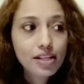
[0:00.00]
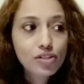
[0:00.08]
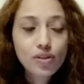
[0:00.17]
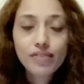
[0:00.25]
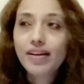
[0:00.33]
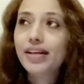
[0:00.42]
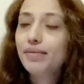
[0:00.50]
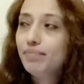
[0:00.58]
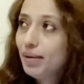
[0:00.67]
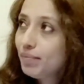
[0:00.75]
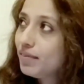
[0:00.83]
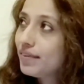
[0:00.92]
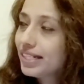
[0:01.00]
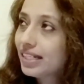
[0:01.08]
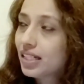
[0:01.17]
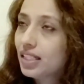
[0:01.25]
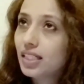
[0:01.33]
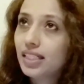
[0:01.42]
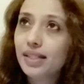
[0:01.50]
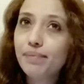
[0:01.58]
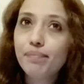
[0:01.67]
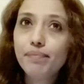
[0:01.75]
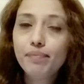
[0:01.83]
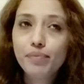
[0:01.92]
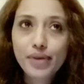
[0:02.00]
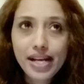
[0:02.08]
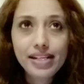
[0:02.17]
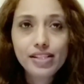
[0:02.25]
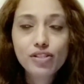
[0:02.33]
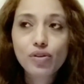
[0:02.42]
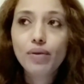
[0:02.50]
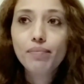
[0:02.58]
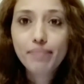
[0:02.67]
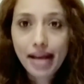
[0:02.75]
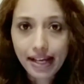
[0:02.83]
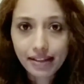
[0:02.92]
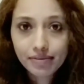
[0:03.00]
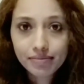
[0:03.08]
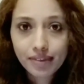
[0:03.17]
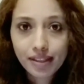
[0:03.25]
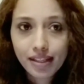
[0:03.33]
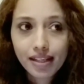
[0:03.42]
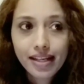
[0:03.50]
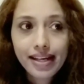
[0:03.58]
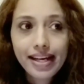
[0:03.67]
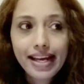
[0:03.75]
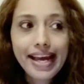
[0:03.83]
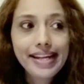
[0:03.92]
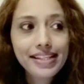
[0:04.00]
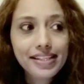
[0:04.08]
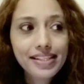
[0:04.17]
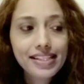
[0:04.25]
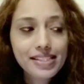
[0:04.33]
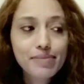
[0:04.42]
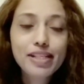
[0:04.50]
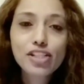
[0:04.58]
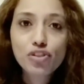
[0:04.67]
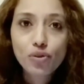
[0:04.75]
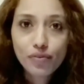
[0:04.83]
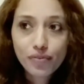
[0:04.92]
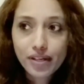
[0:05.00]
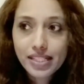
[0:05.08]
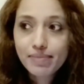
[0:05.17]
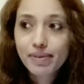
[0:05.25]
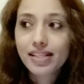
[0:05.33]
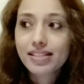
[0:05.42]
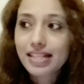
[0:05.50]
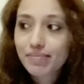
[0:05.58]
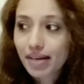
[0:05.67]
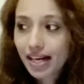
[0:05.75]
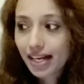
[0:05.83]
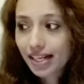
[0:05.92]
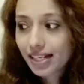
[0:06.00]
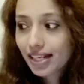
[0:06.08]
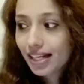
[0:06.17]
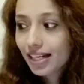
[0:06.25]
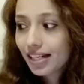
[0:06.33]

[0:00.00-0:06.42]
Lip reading: So if I remember very clearly, bread is called pan, and it's a big joke for us because my